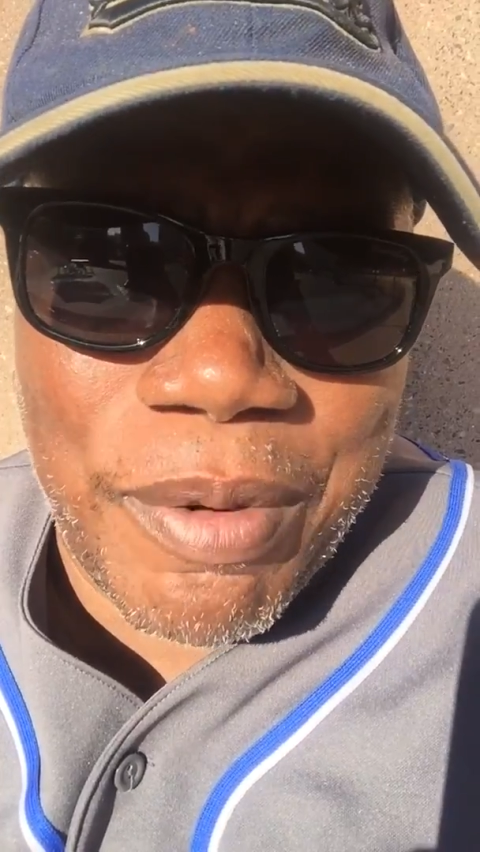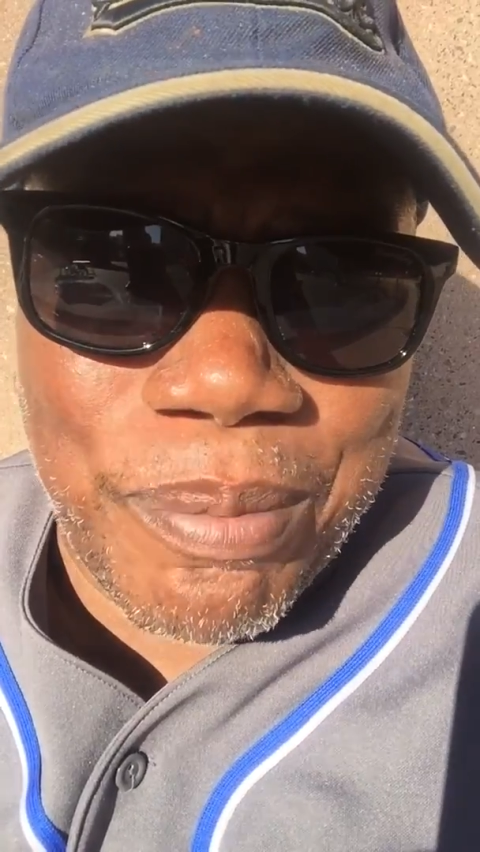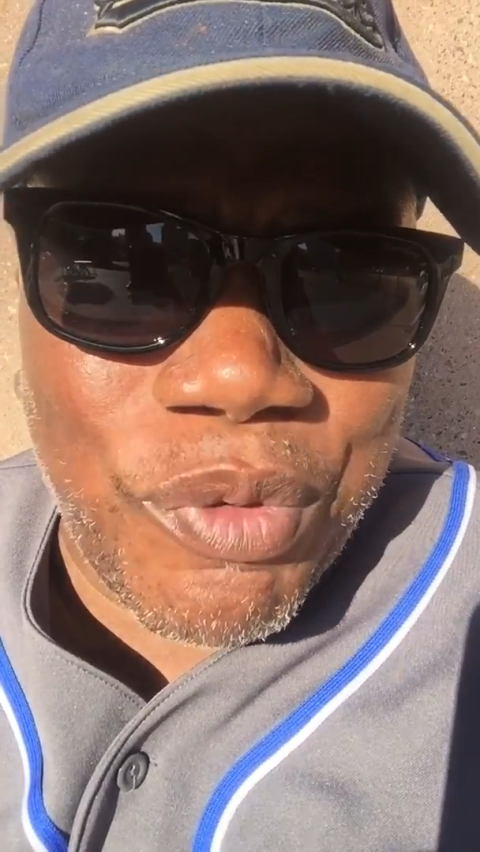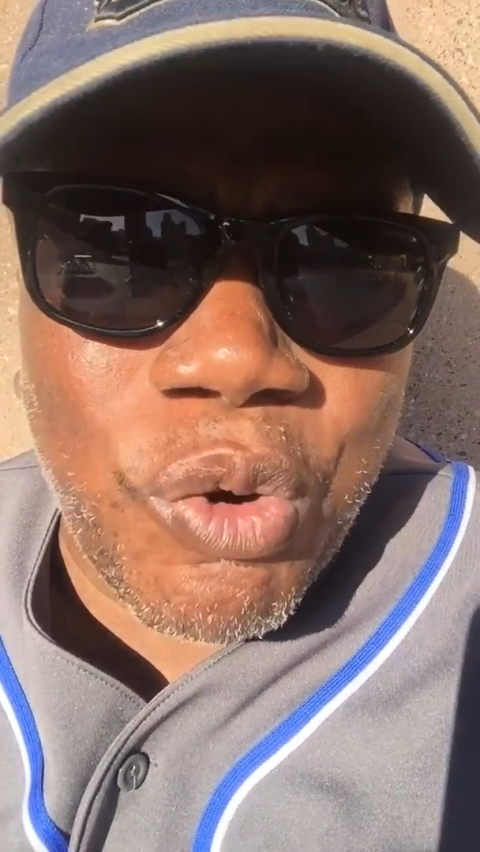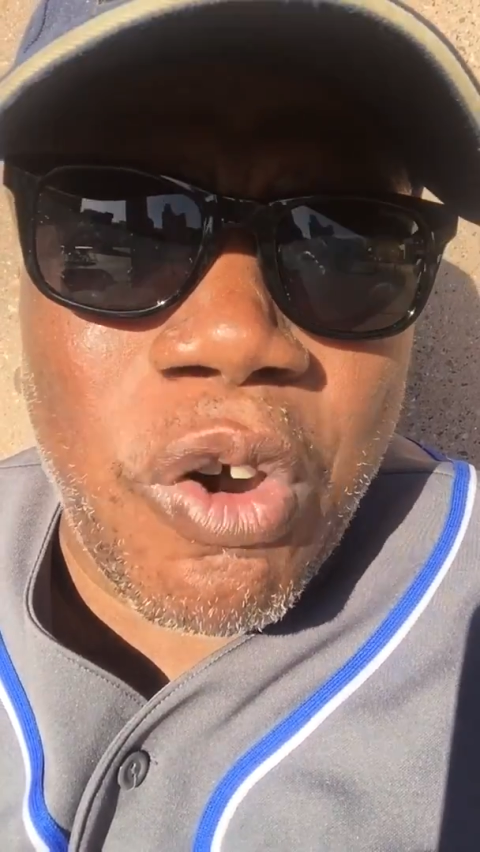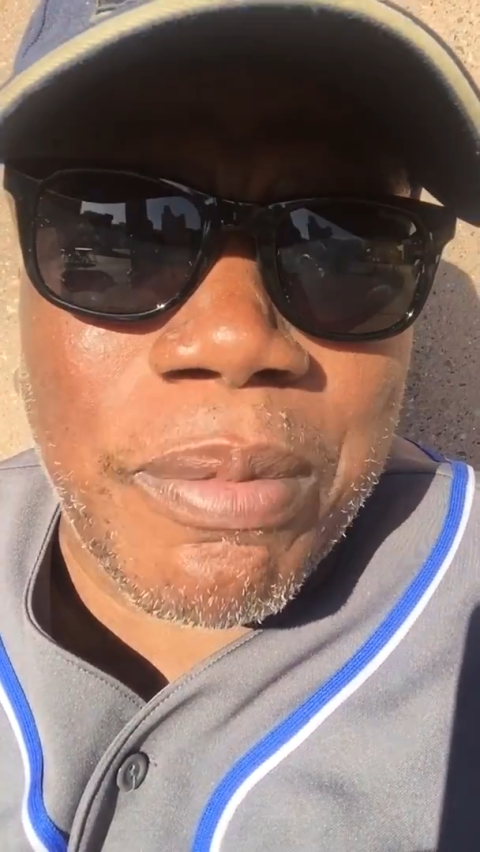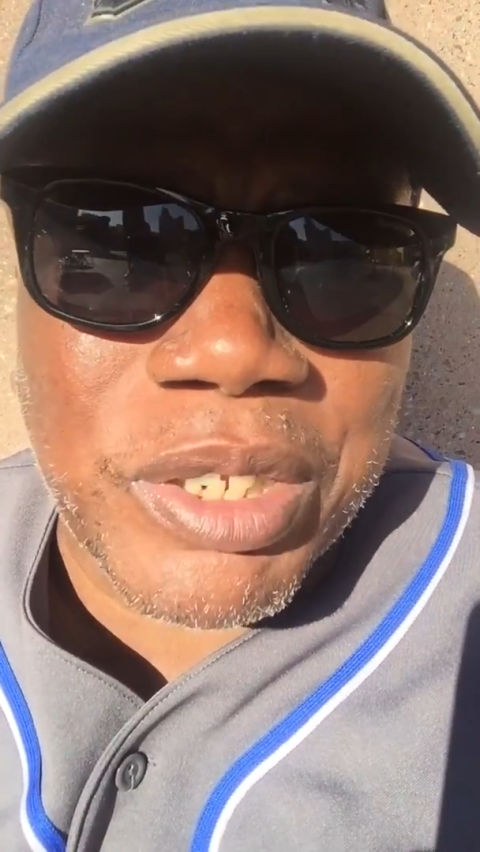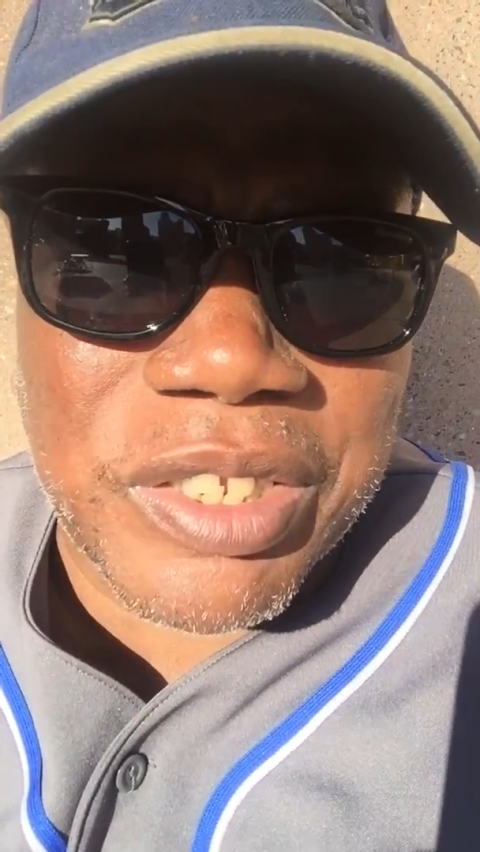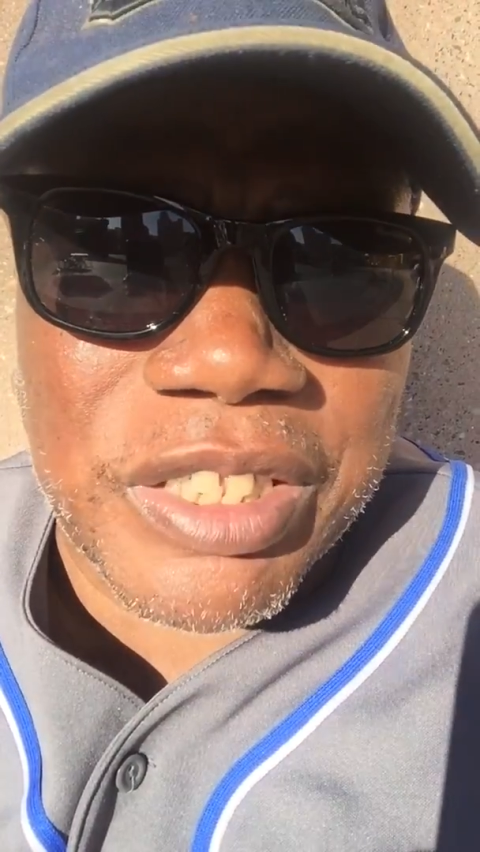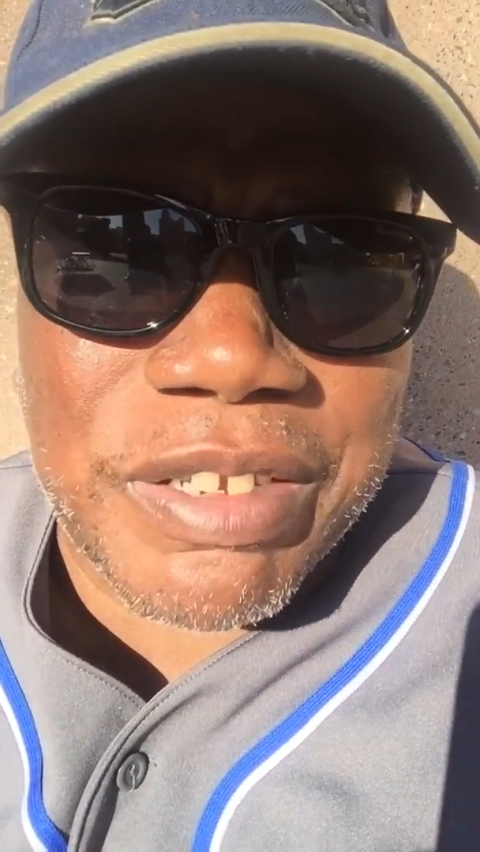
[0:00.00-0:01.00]

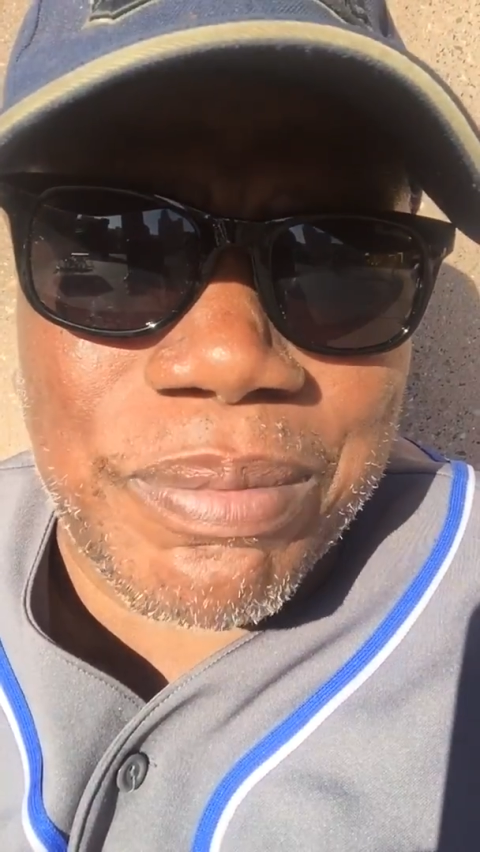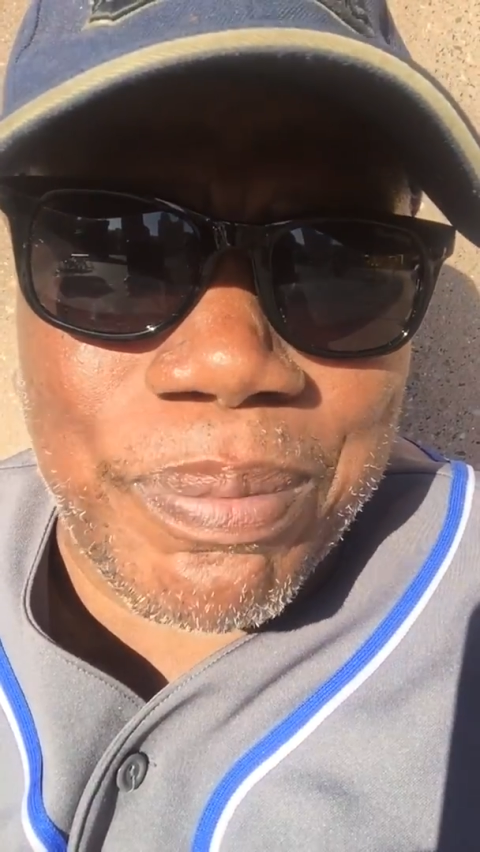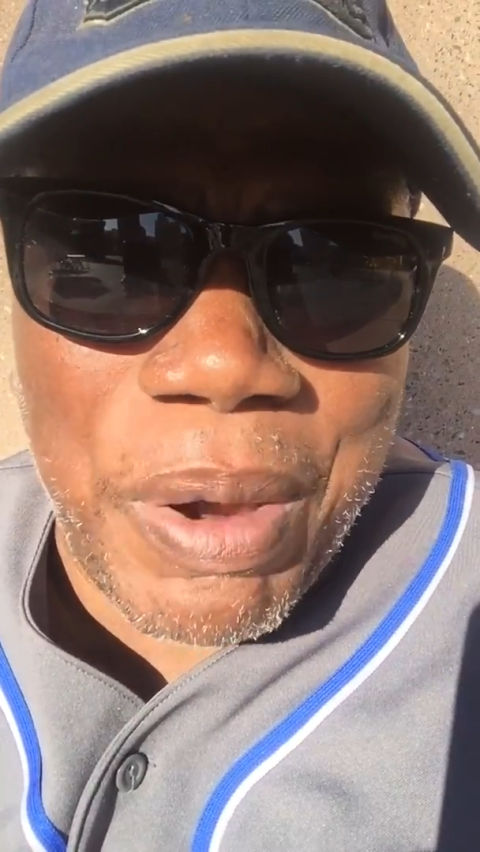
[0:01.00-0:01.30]
enormously